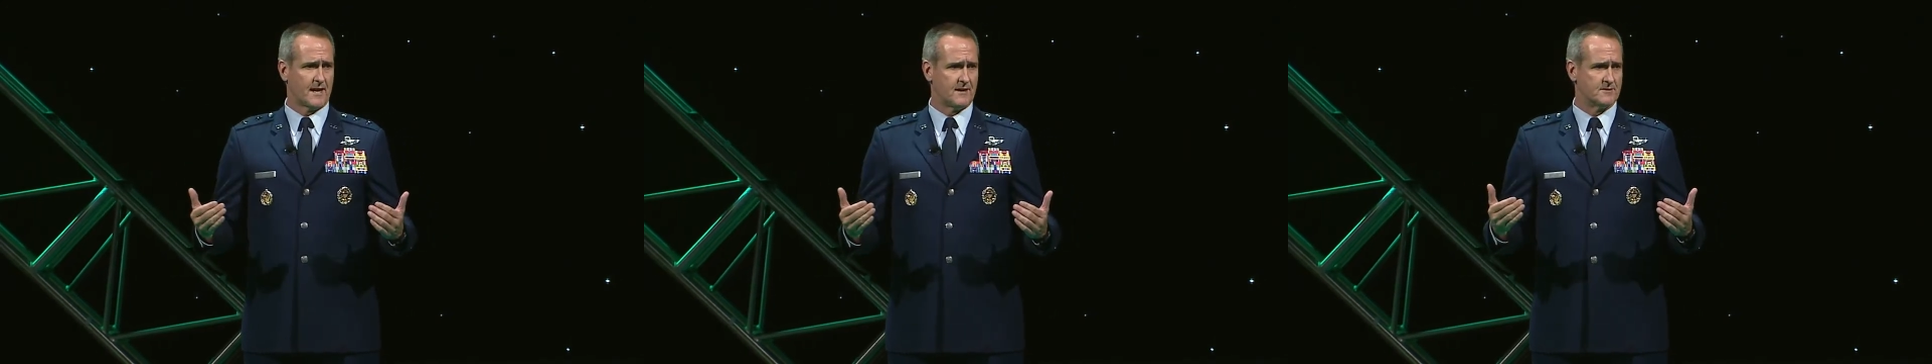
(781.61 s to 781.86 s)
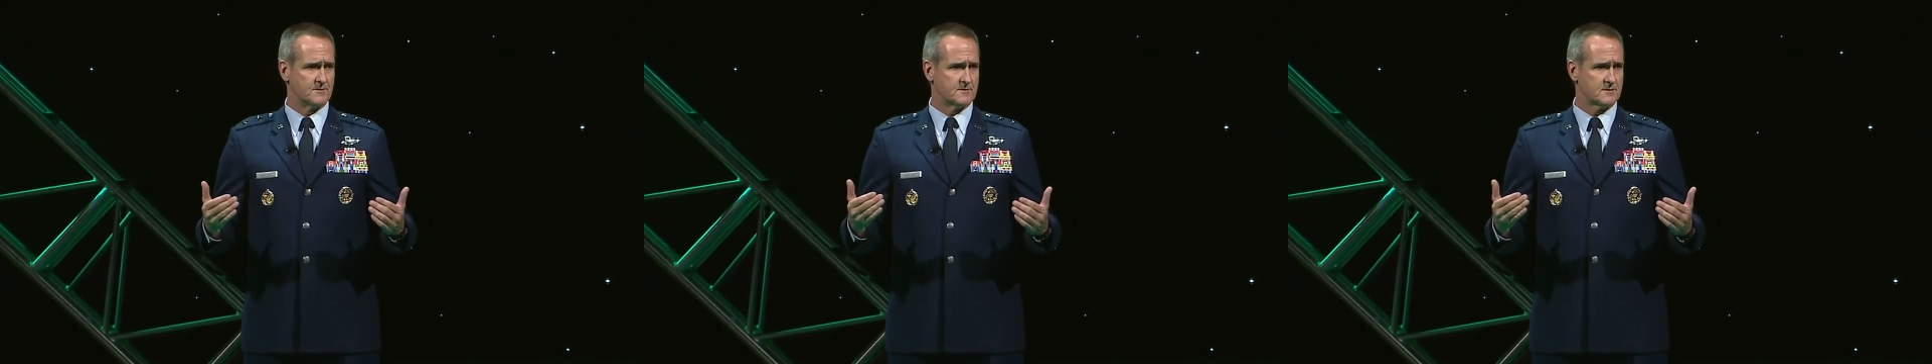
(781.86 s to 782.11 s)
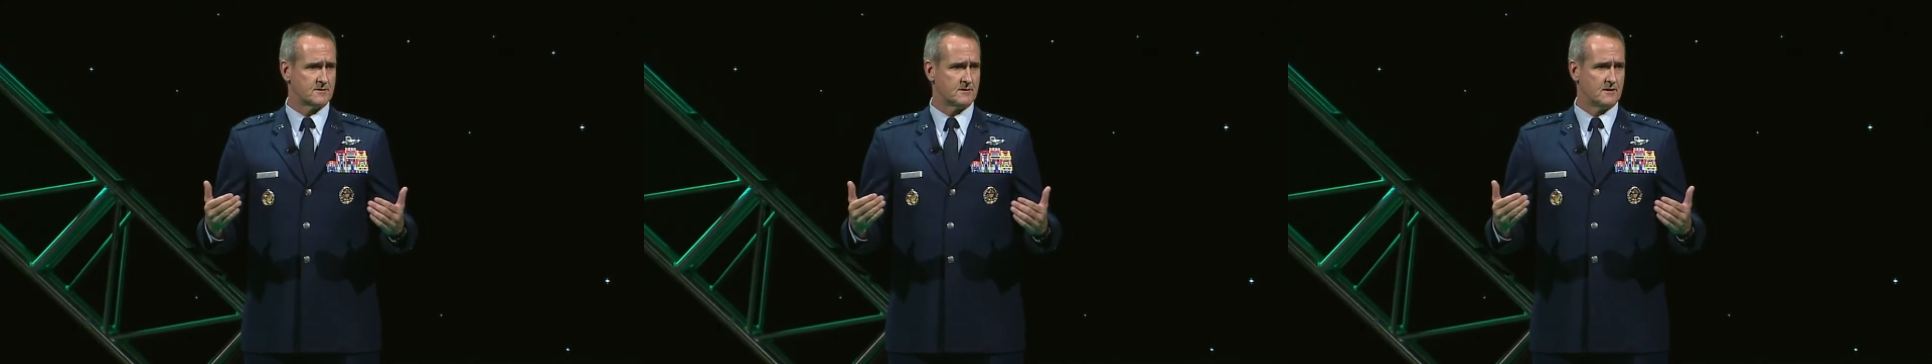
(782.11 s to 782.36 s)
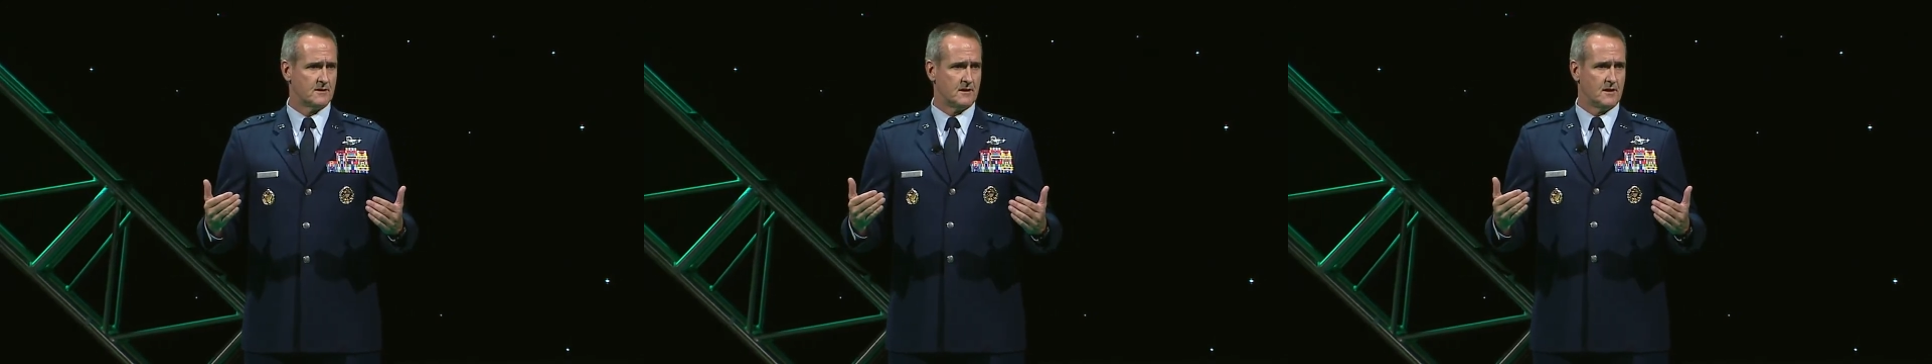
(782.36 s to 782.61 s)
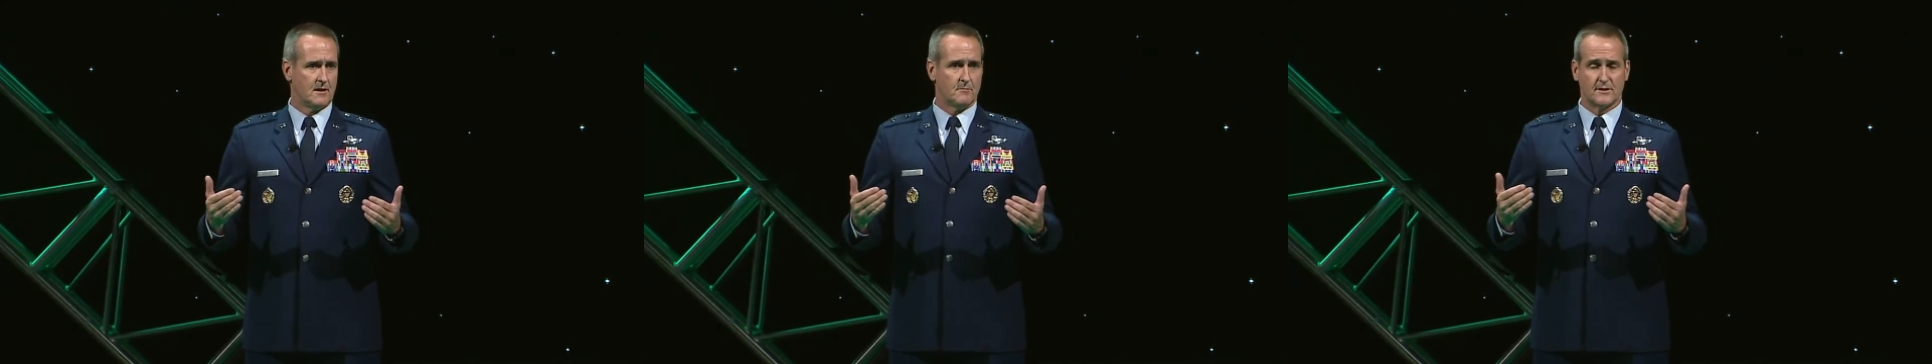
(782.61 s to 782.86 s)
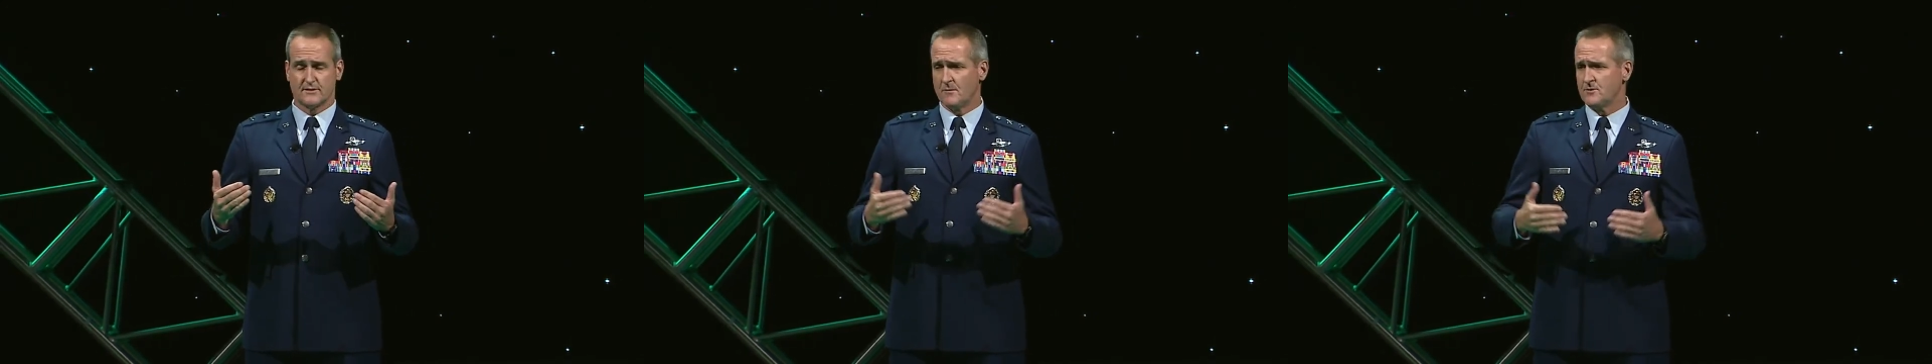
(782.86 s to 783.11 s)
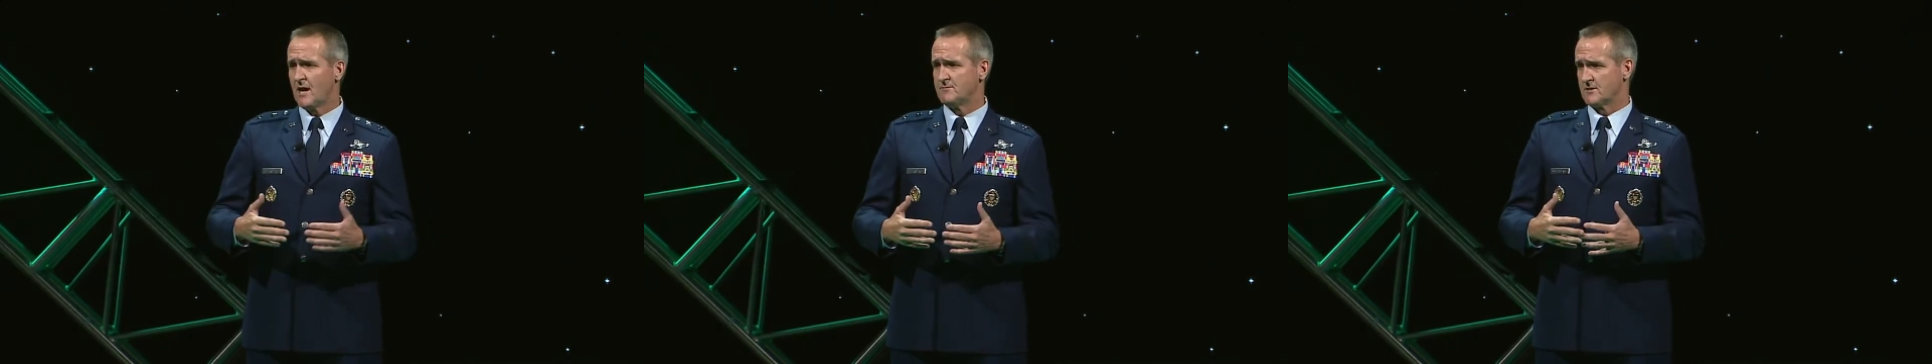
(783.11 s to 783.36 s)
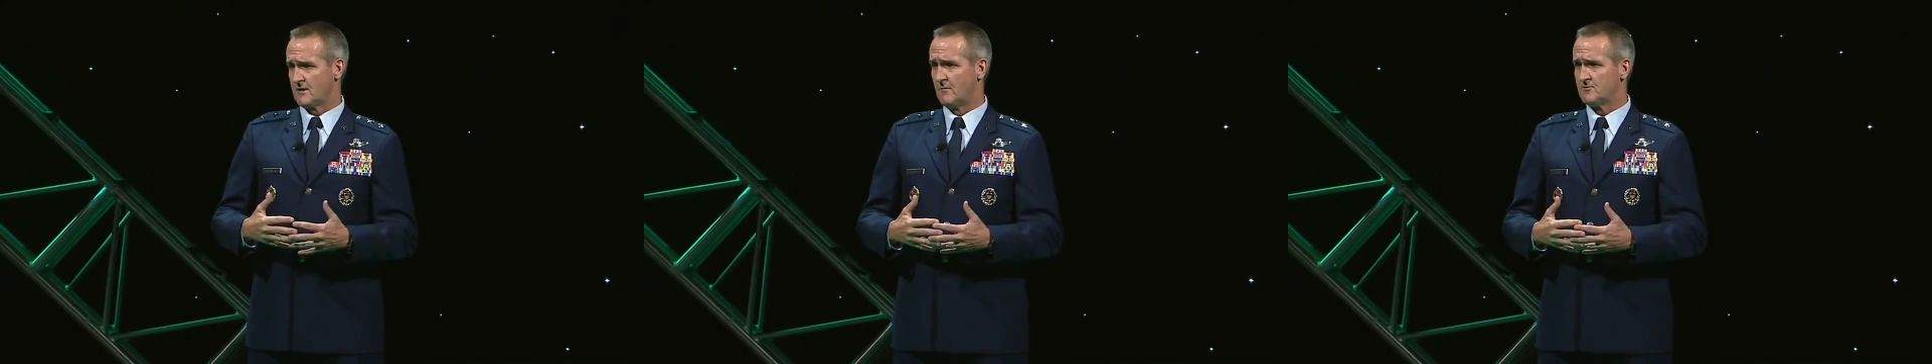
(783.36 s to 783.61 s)
mechanisms. But
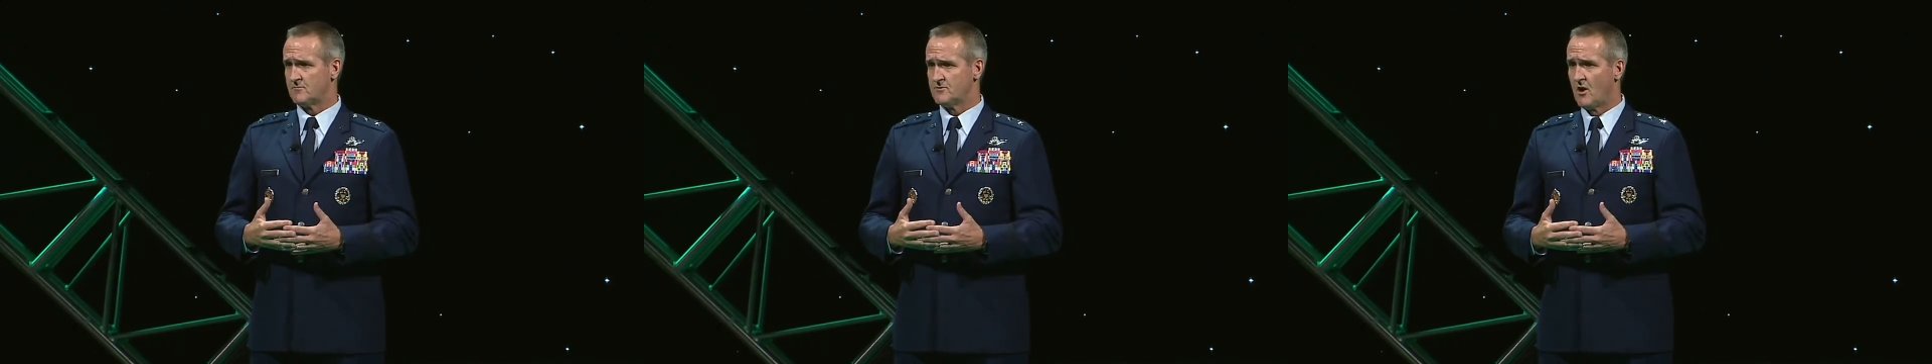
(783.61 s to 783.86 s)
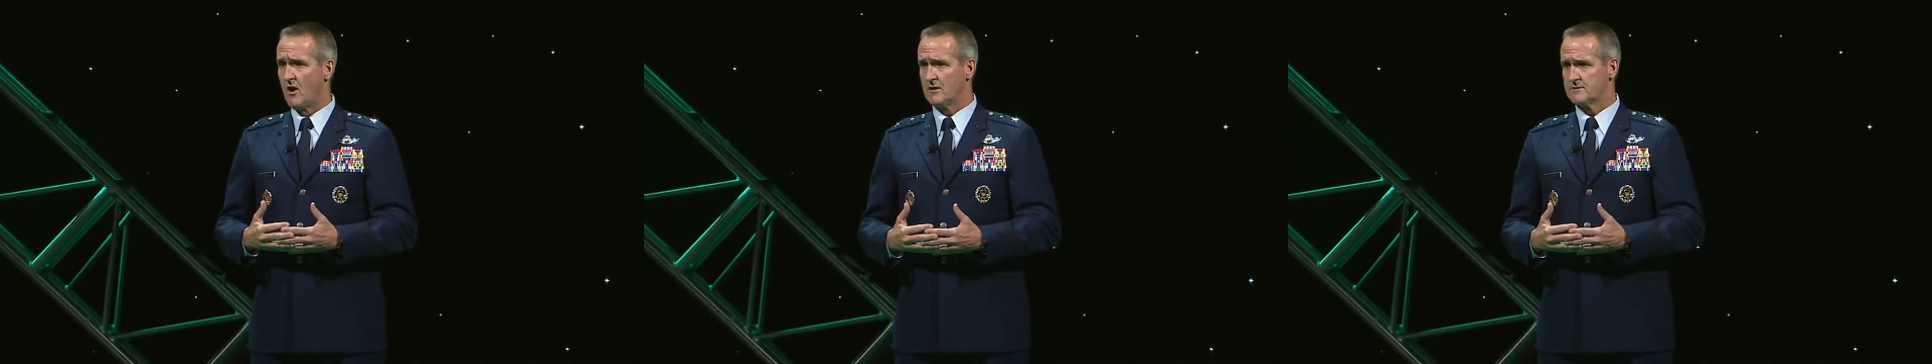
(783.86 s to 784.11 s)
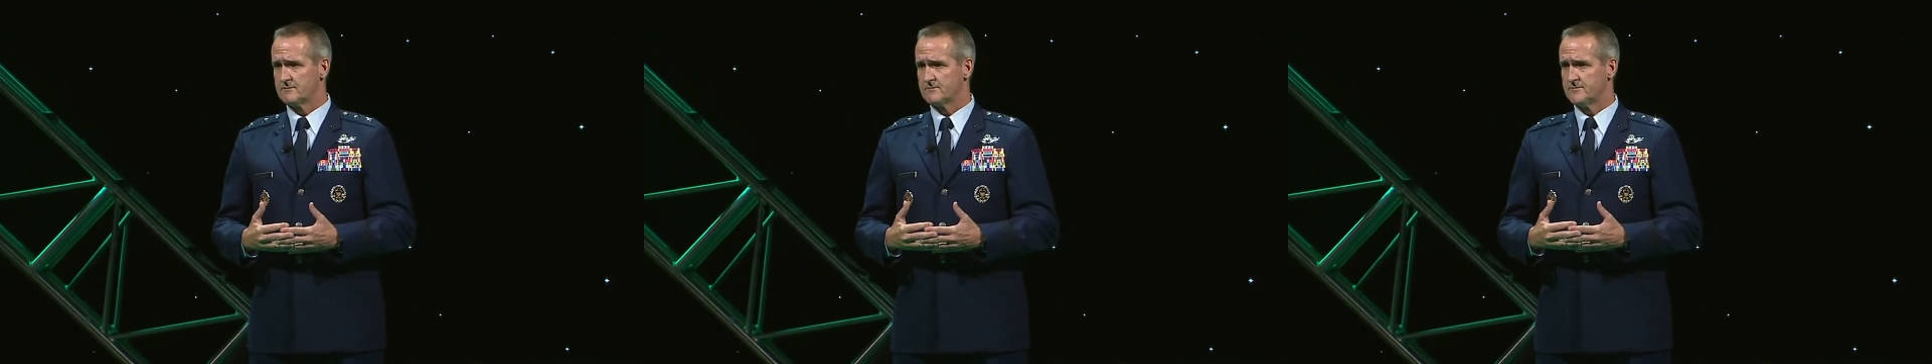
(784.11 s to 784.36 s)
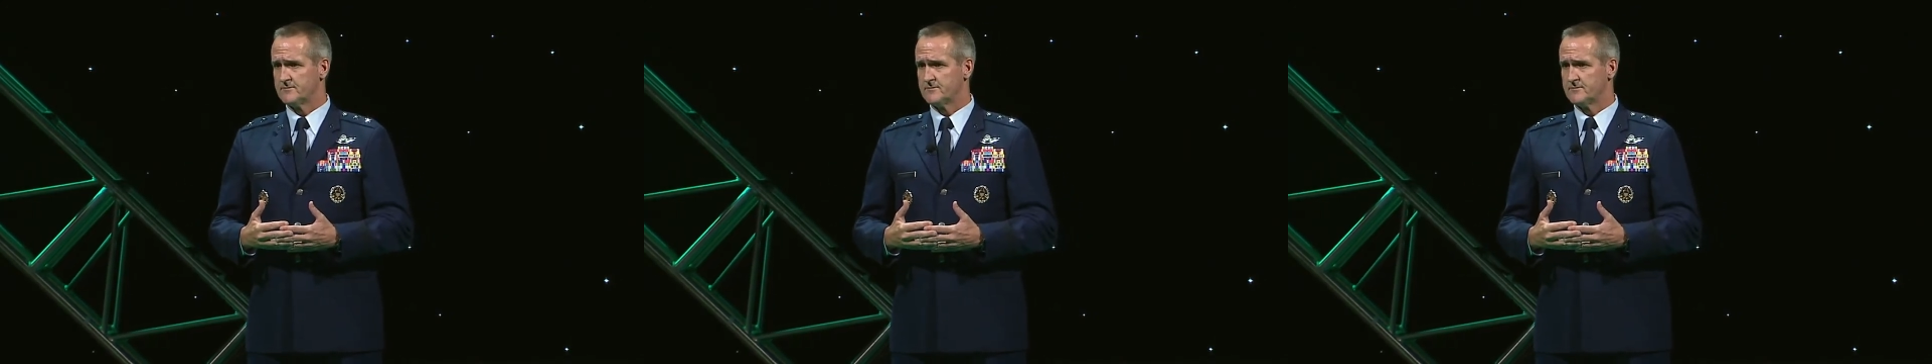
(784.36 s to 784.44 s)
sometimes it comes from dogs.